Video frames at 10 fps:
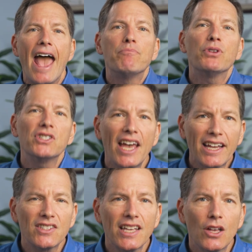and
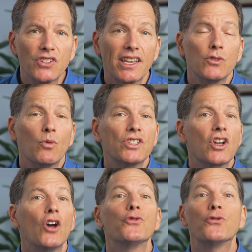protects cells against what's
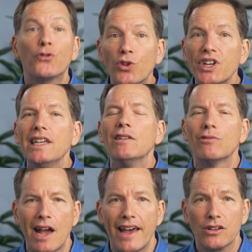called free
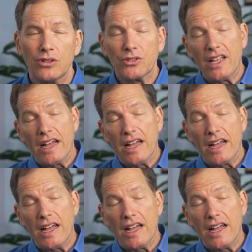radicals.